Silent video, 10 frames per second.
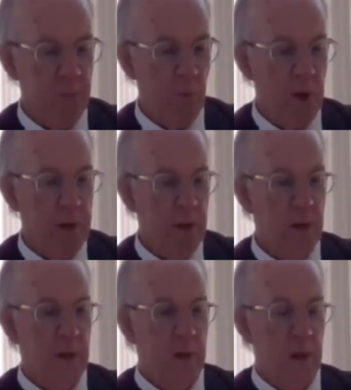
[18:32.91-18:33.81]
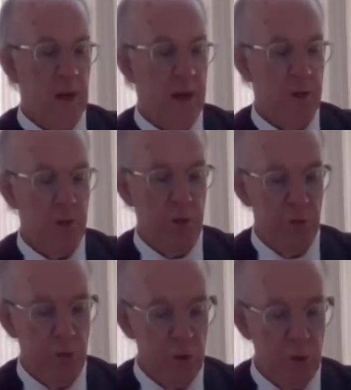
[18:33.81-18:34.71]
number one, and
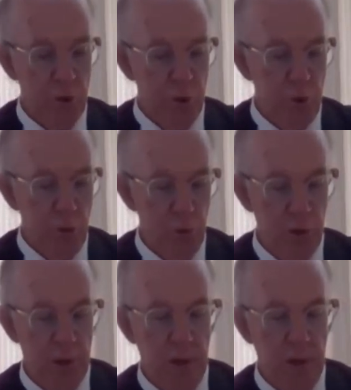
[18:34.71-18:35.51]
two,